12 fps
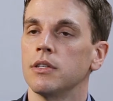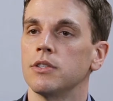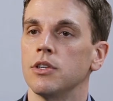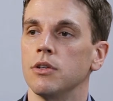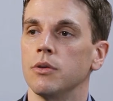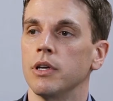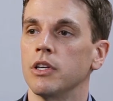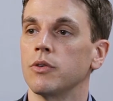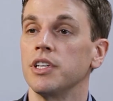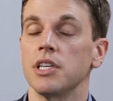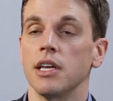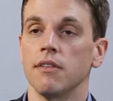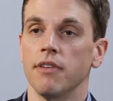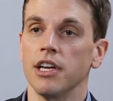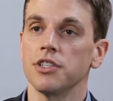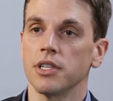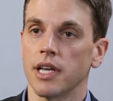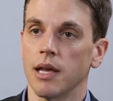to increase
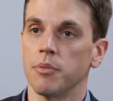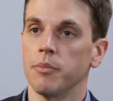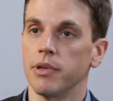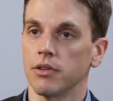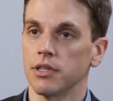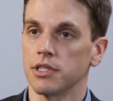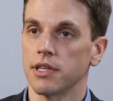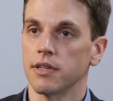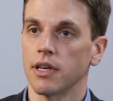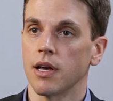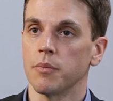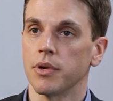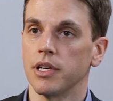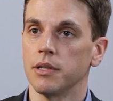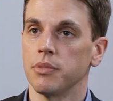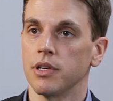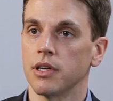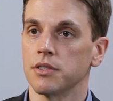innovation capabilities at the
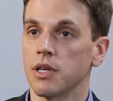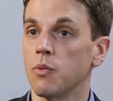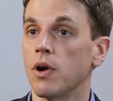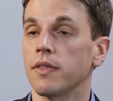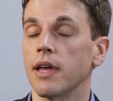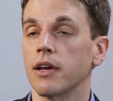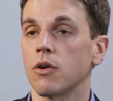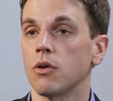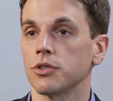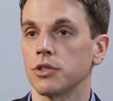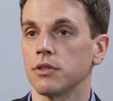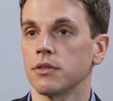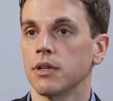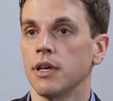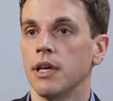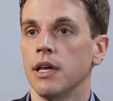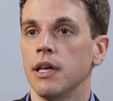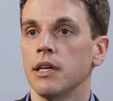company because they want that culture,
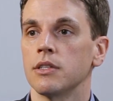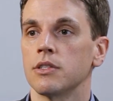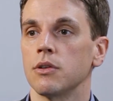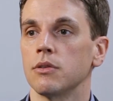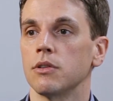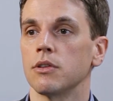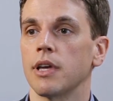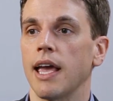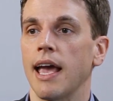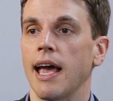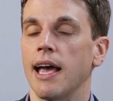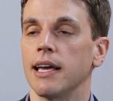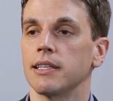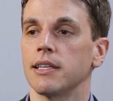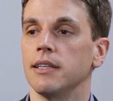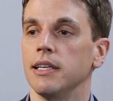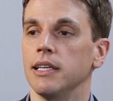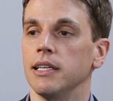to look at
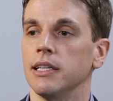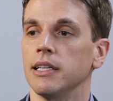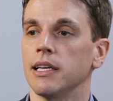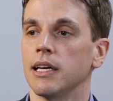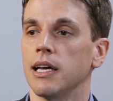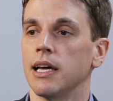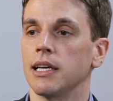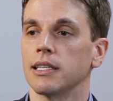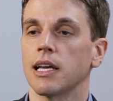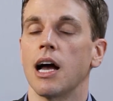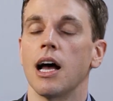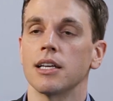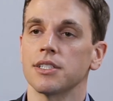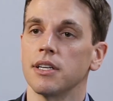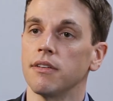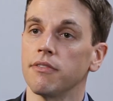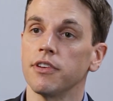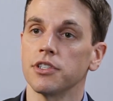the cost
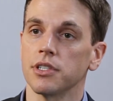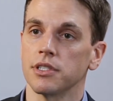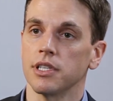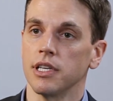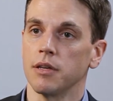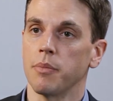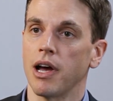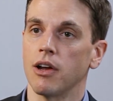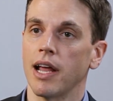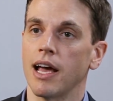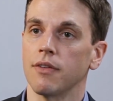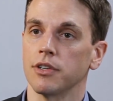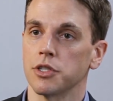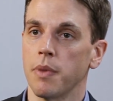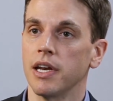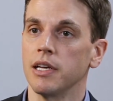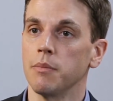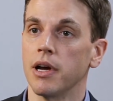and efficiency about how they're
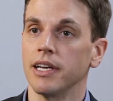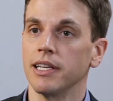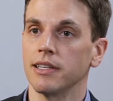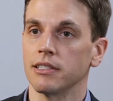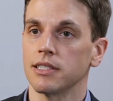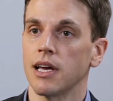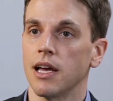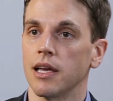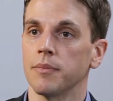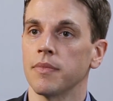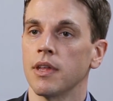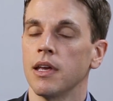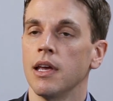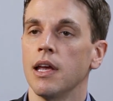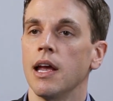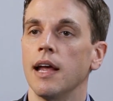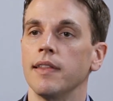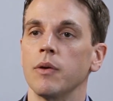spending money and their time,
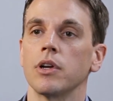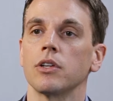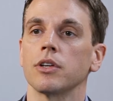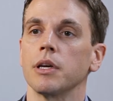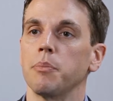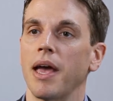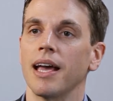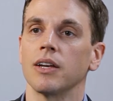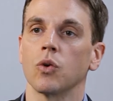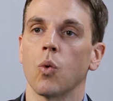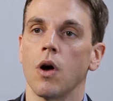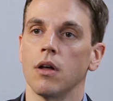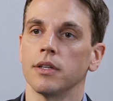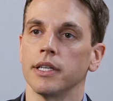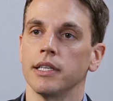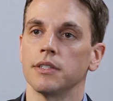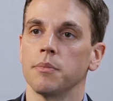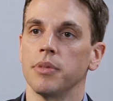and they want to look at patent
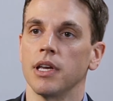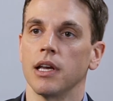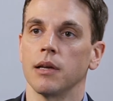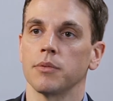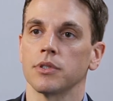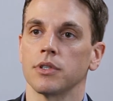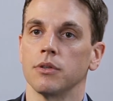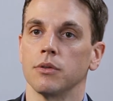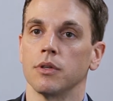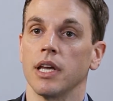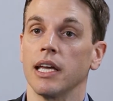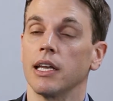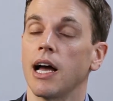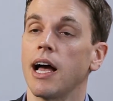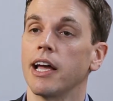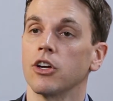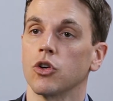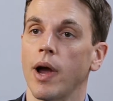quality to be able to get
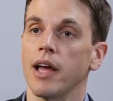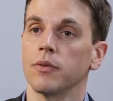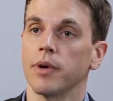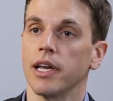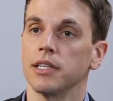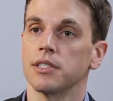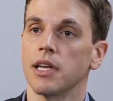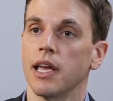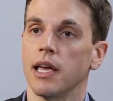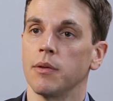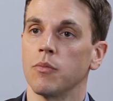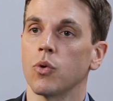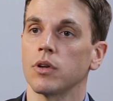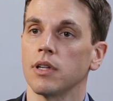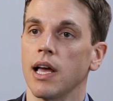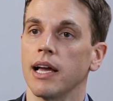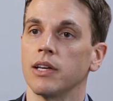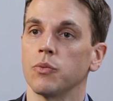higher grant rates and more
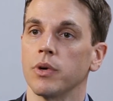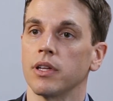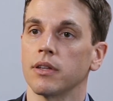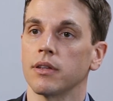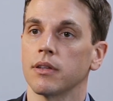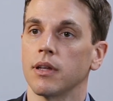aligned with